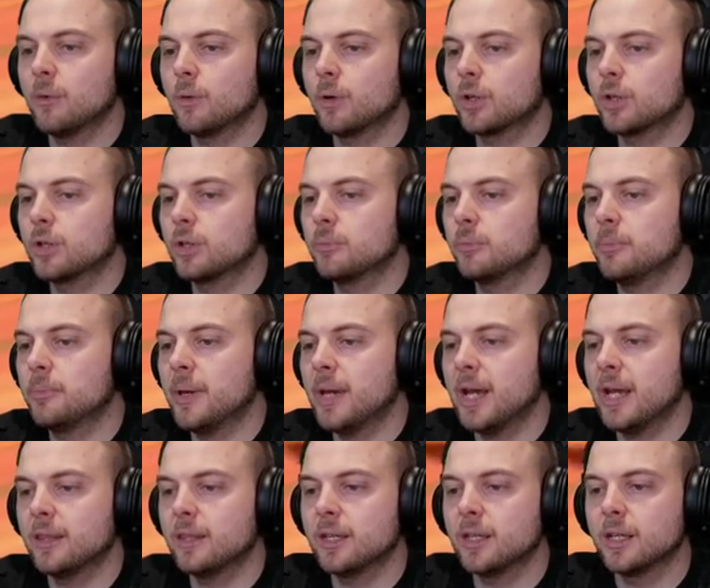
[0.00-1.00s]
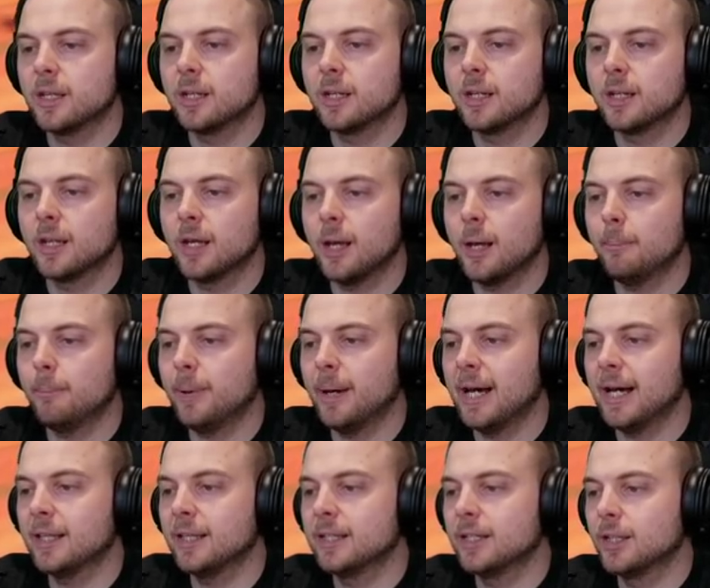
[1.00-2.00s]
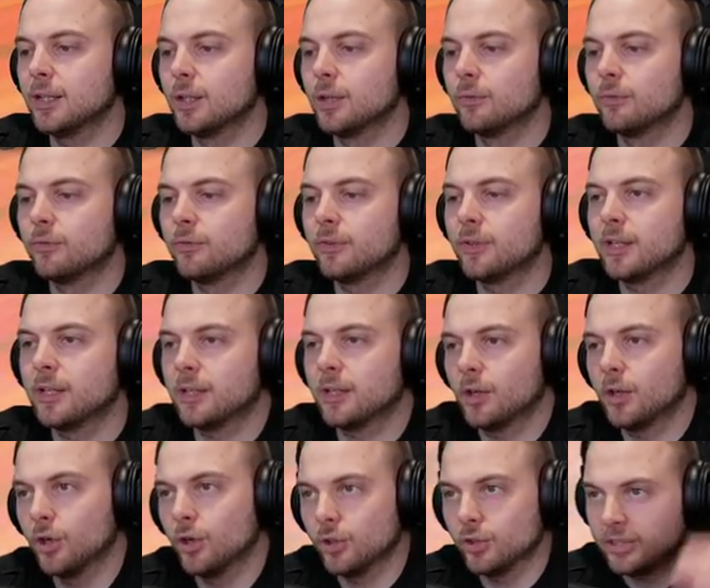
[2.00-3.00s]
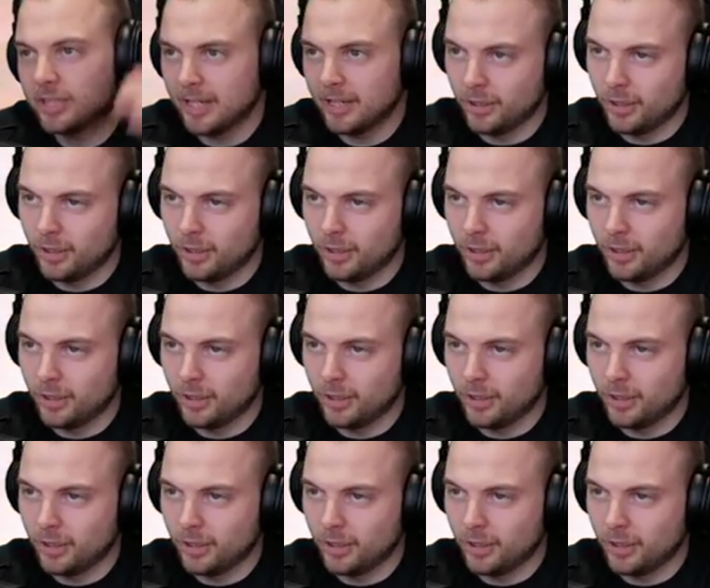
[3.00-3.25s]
What could be better than a battle in a lovely hotel